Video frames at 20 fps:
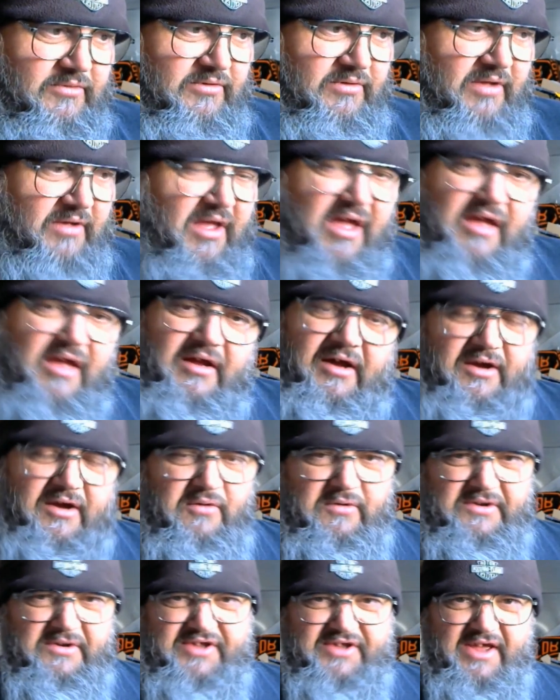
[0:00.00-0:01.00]
I don't
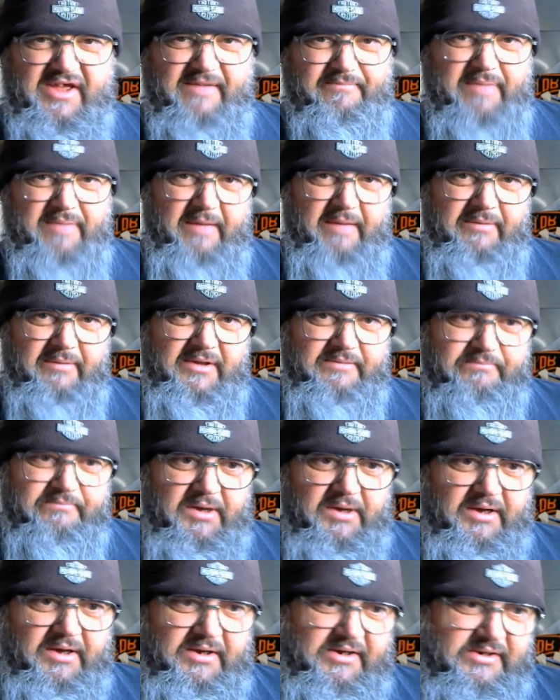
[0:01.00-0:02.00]
want to say a baby's
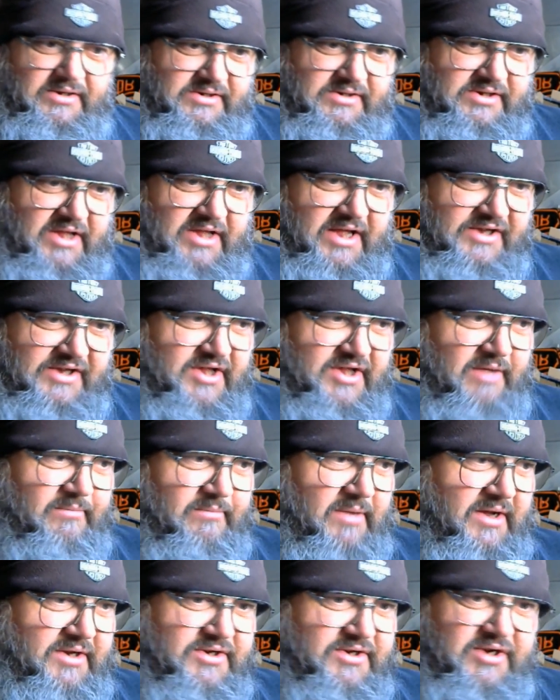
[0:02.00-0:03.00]
butt, because last time
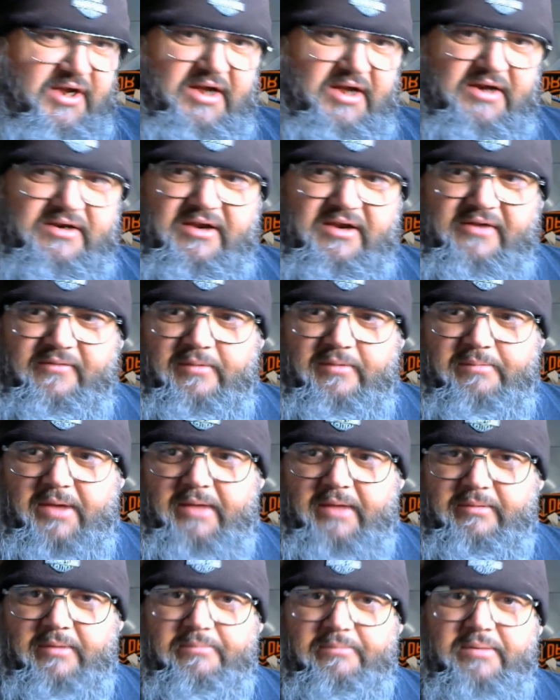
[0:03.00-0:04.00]
I checked, every
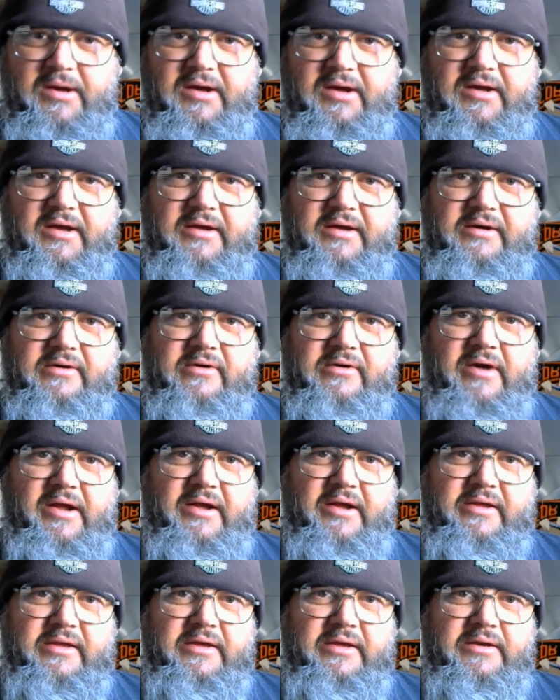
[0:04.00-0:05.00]
baby butt had a
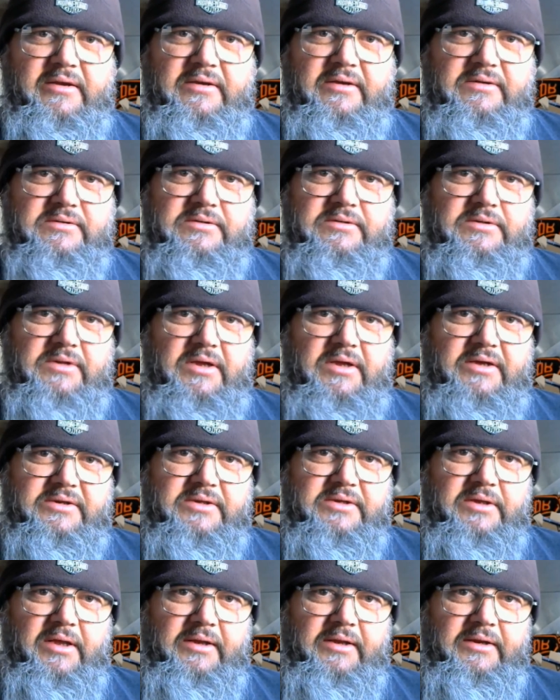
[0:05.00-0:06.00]
crack in it, and the last
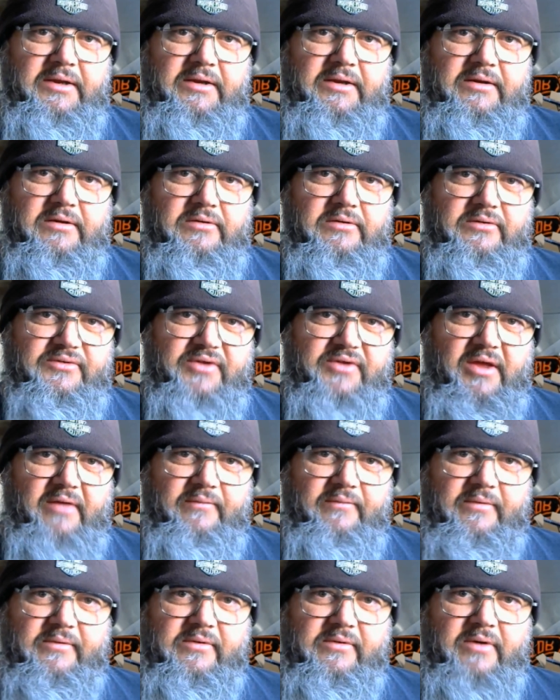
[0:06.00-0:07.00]
thing I need to do is
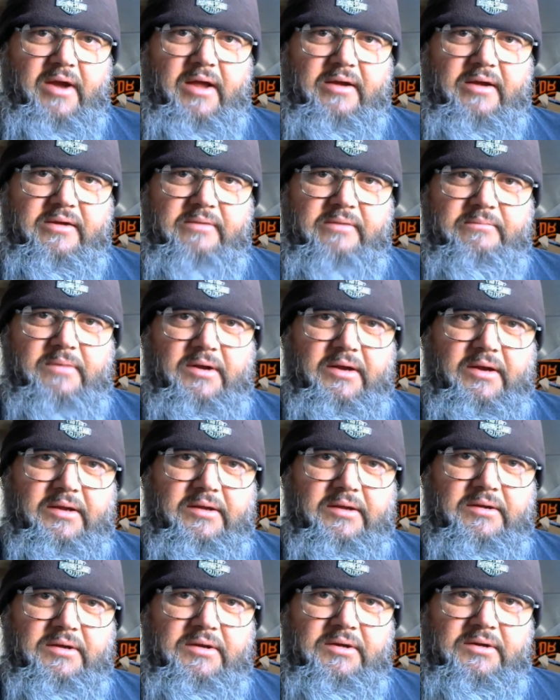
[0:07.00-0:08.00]
have a crack in my
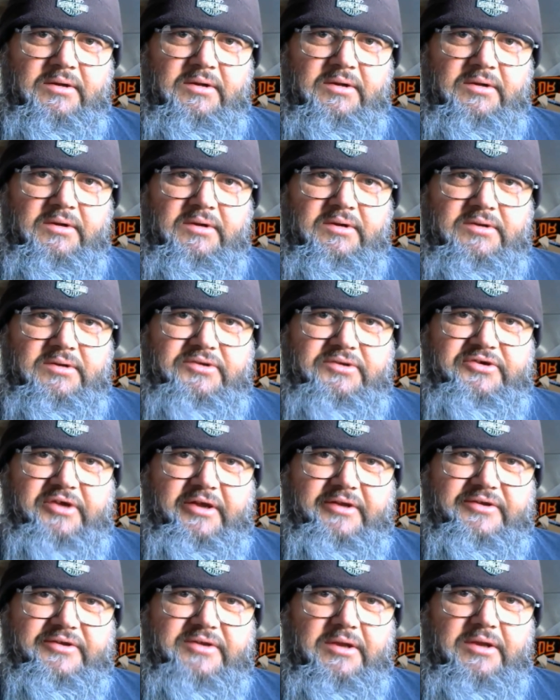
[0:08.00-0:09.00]

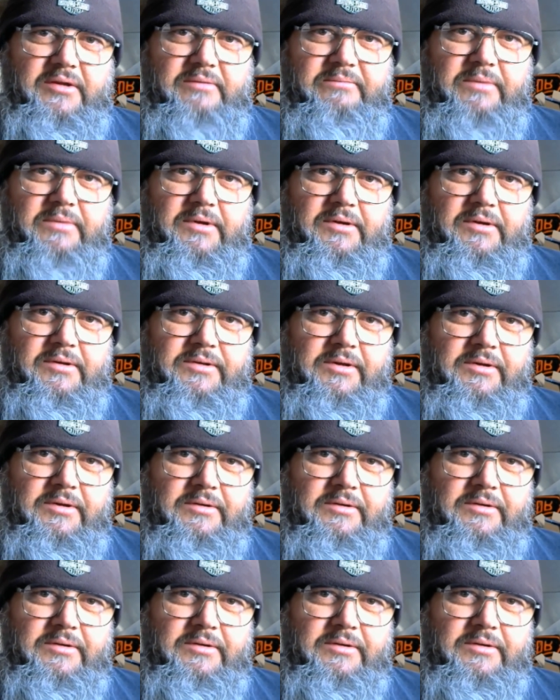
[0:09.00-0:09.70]
GSL build.